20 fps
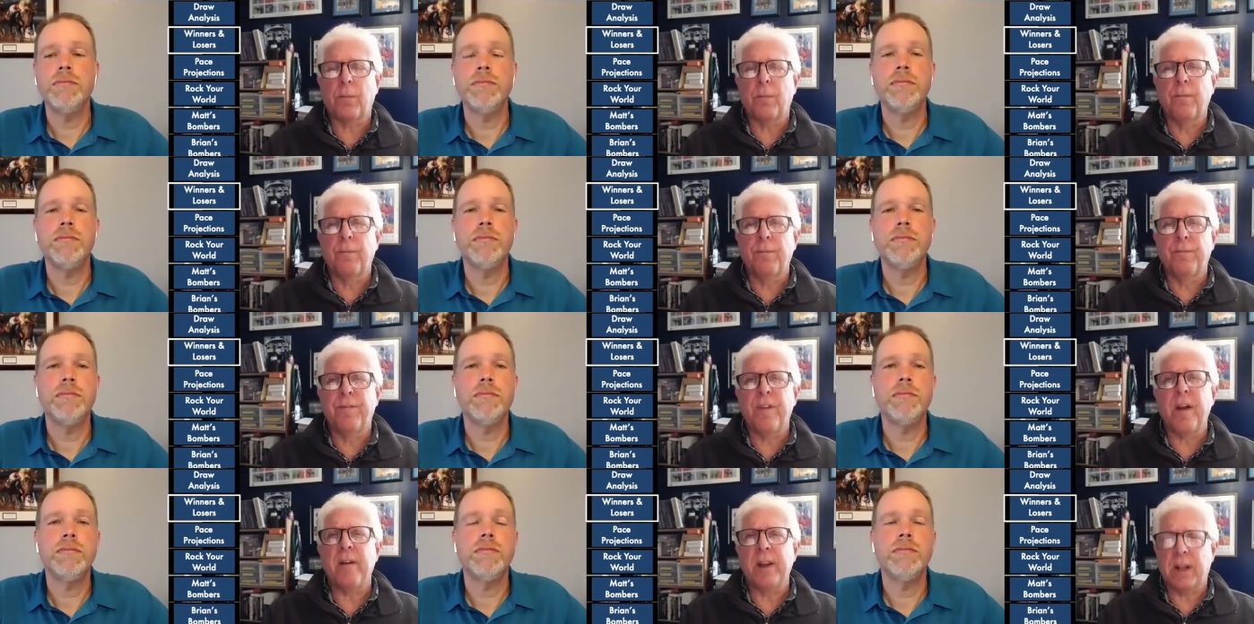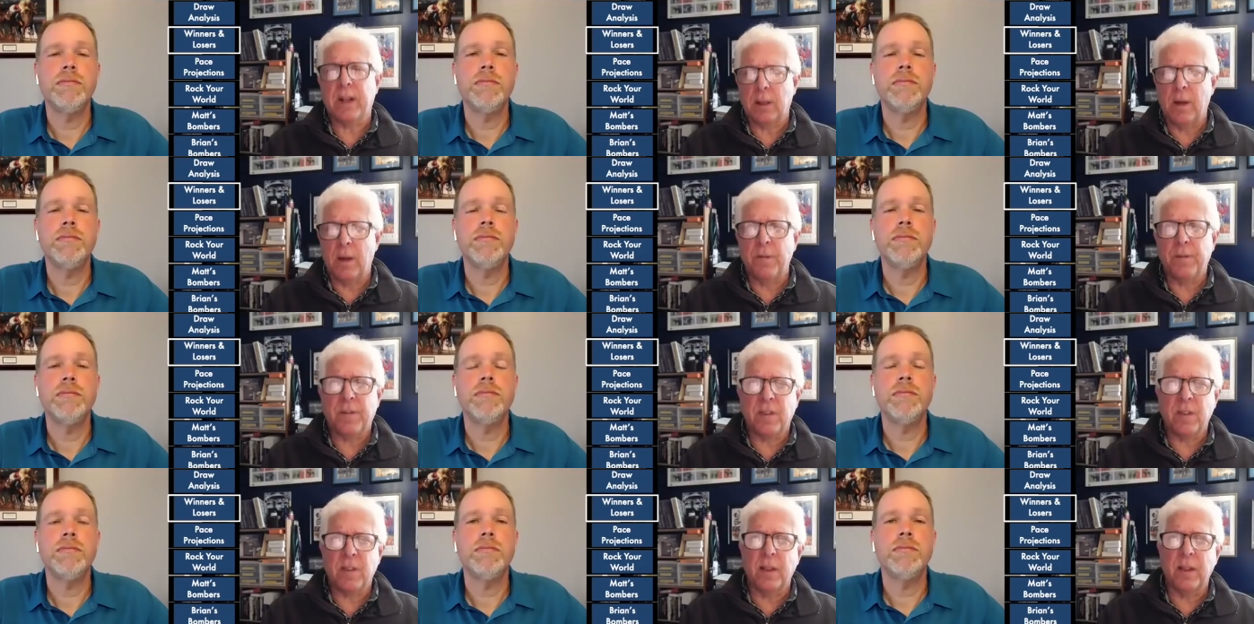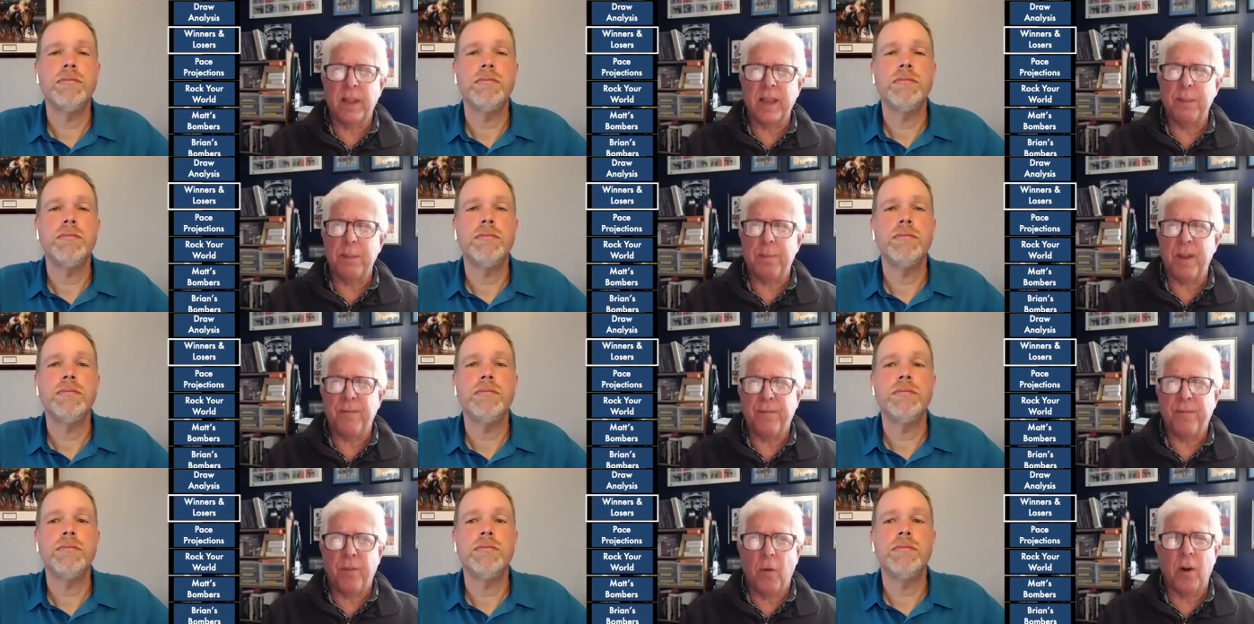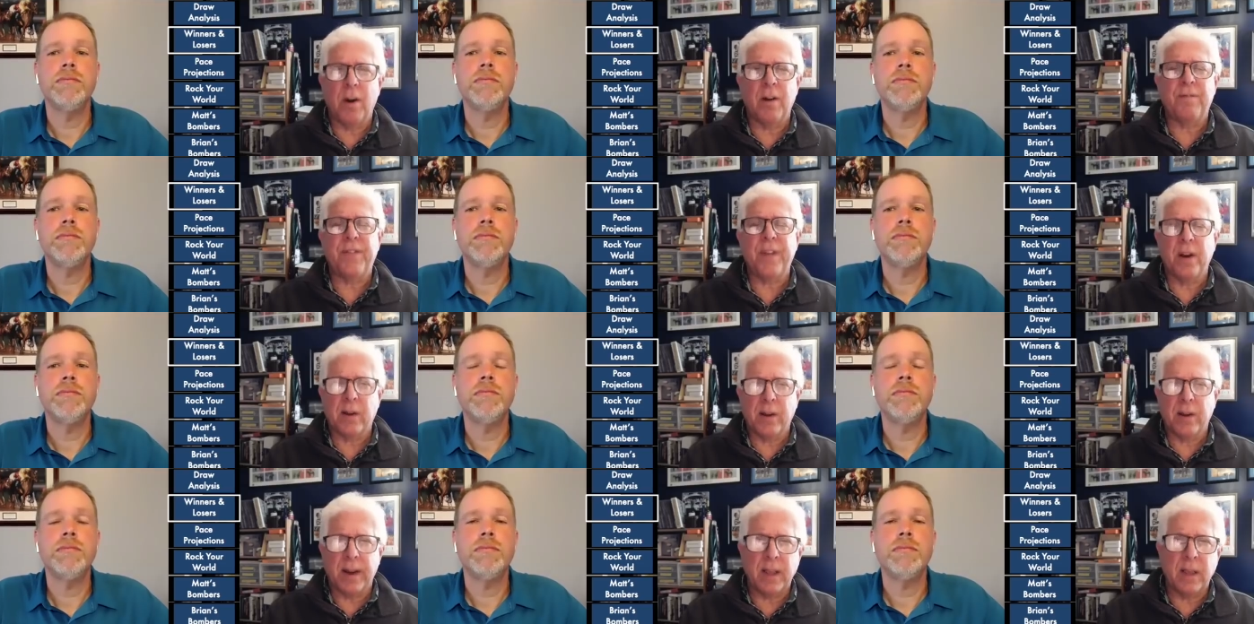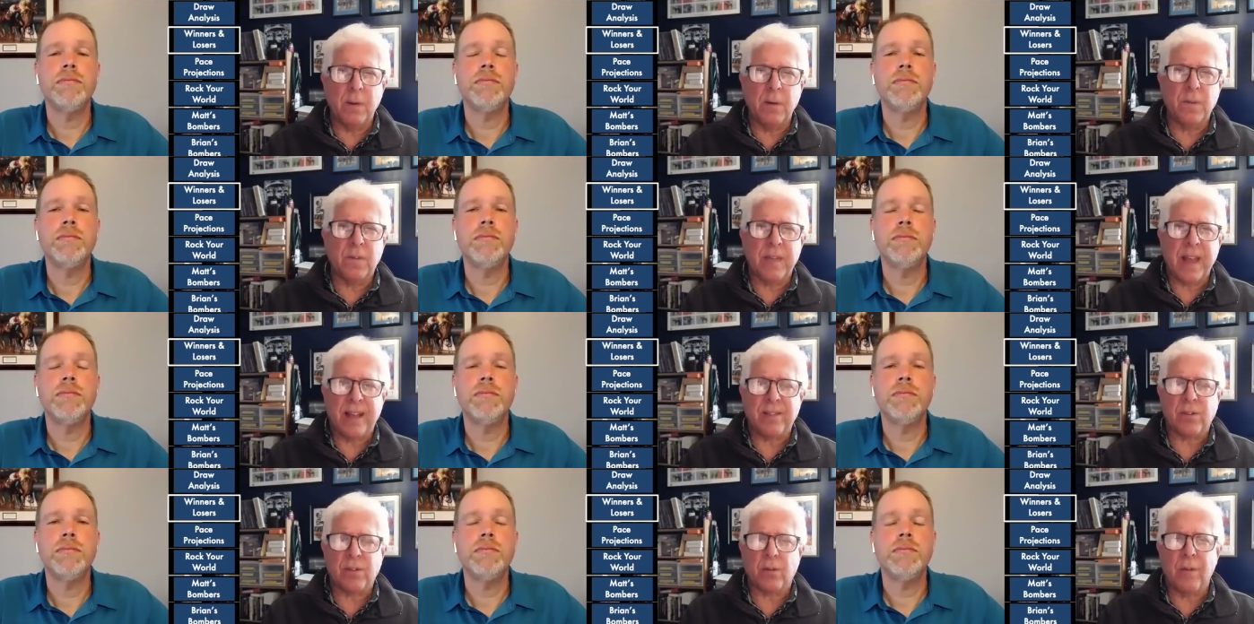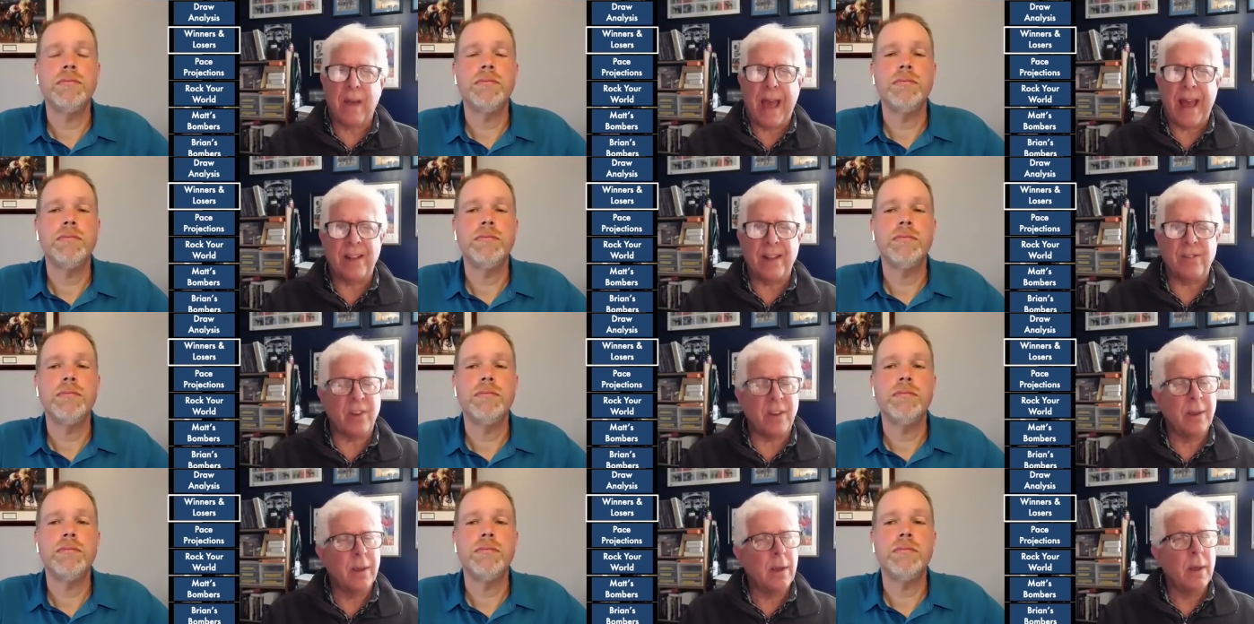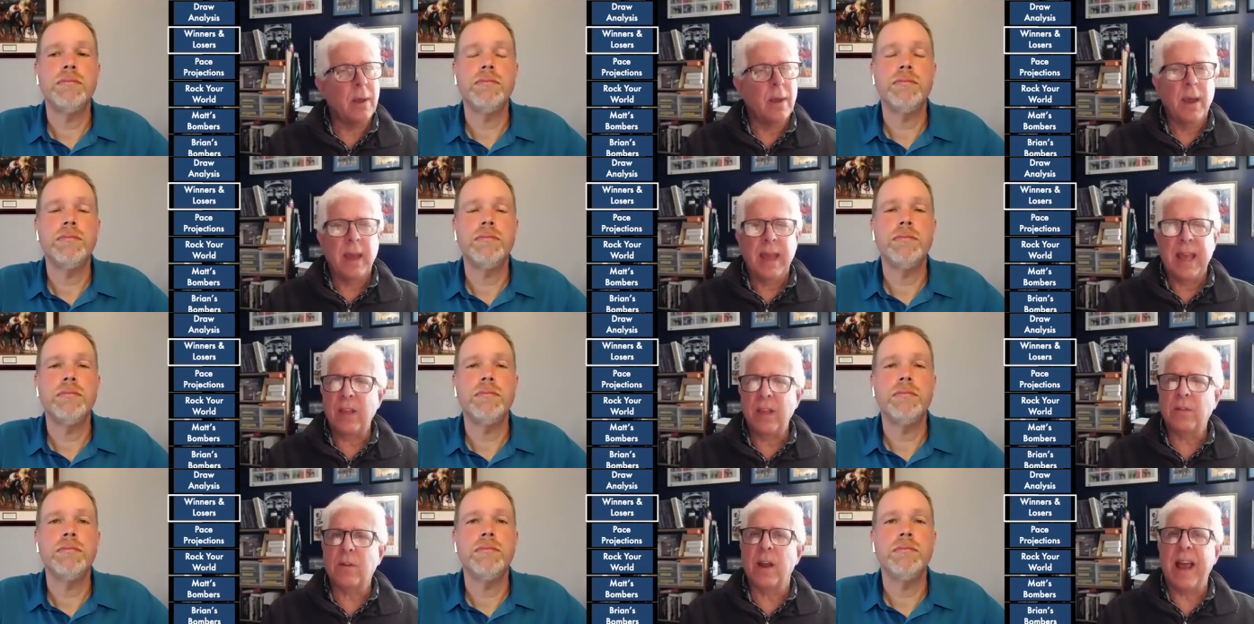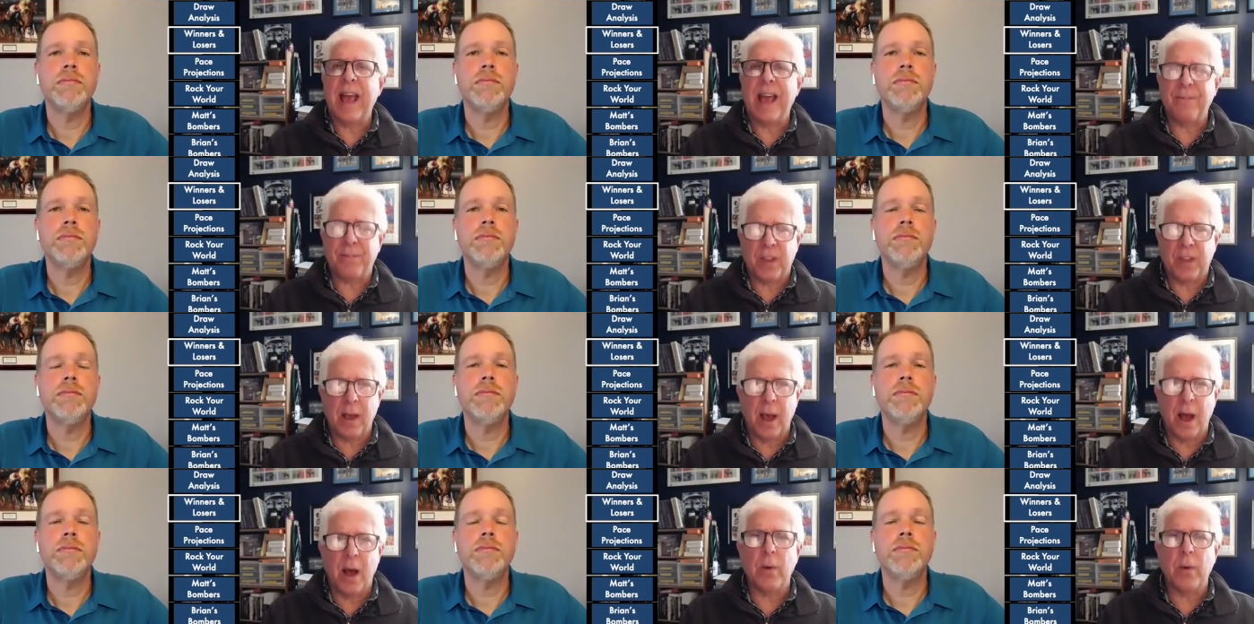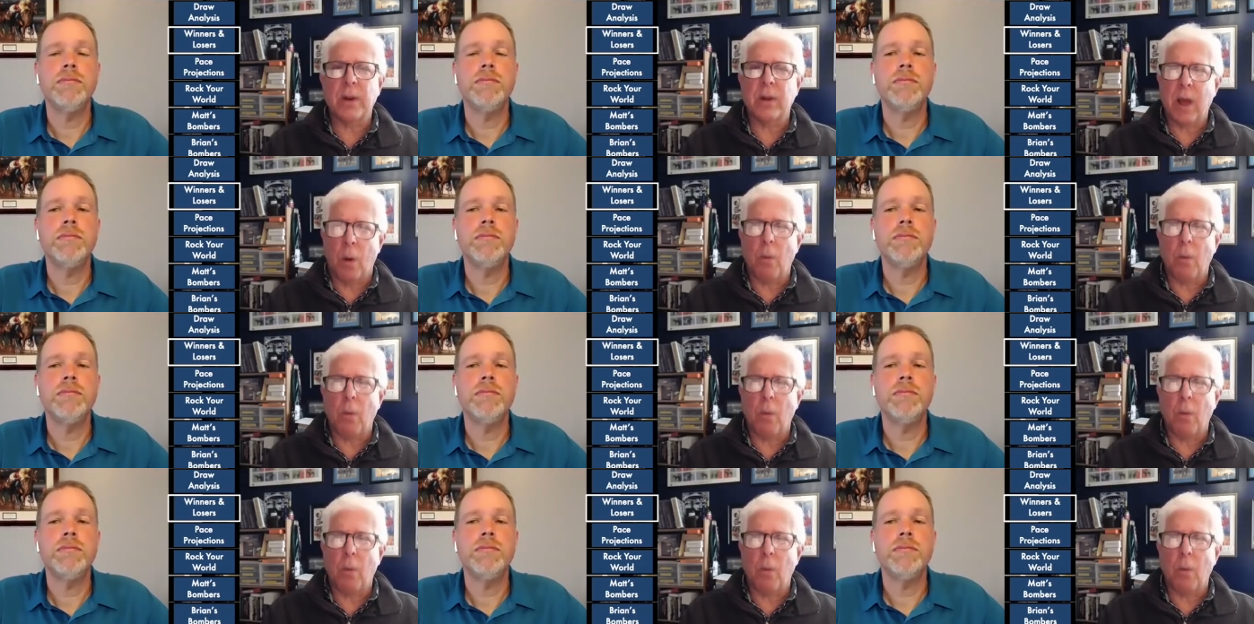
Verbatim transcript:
Speaker 1: very close to the lead before, if they're going to use that strategy, he's going to have to go and go